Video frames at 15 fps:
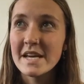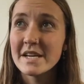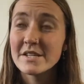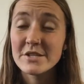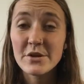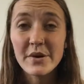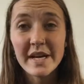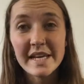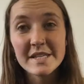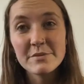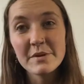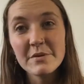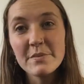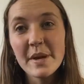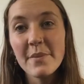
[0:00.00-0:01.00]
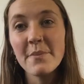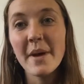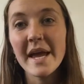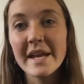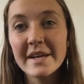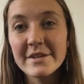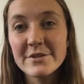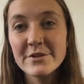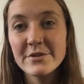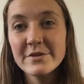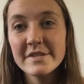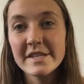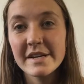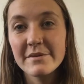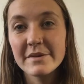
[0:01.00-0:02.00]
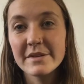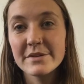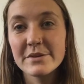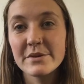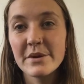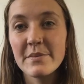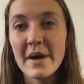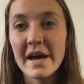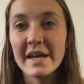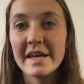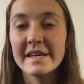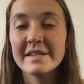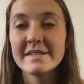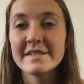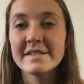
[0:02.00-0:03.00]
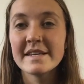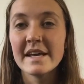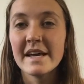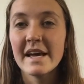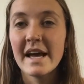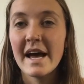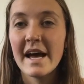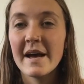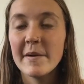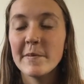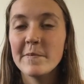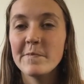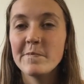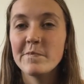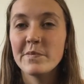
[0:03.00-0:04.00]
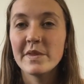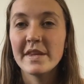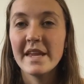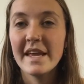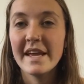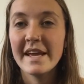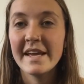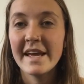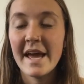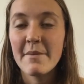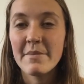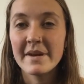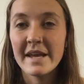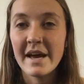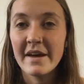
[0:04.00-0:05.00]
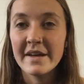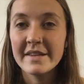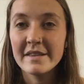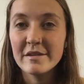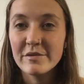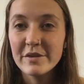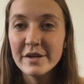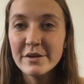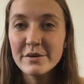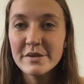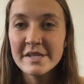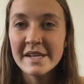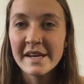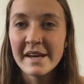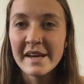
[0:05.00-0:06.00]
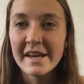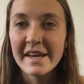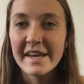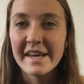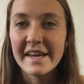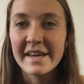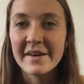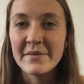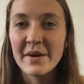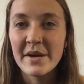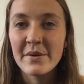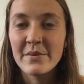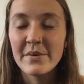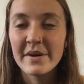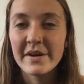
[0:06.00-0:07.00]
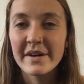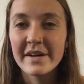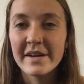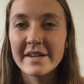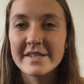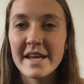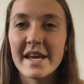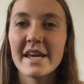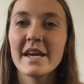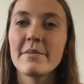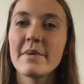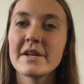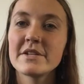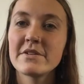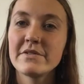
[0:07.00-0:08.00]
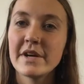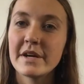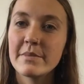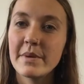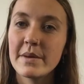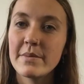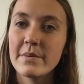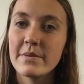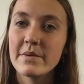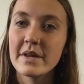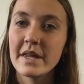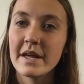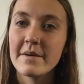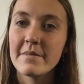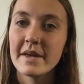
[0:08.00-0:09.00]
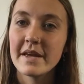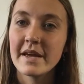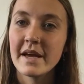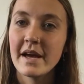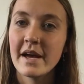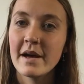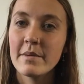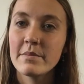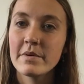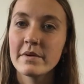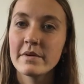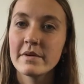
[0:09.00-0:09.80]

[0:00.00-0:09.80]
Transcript: So I guess one of my main issues that I want to talk about is it happened out in the field. We were taking a bunch of young people climbing up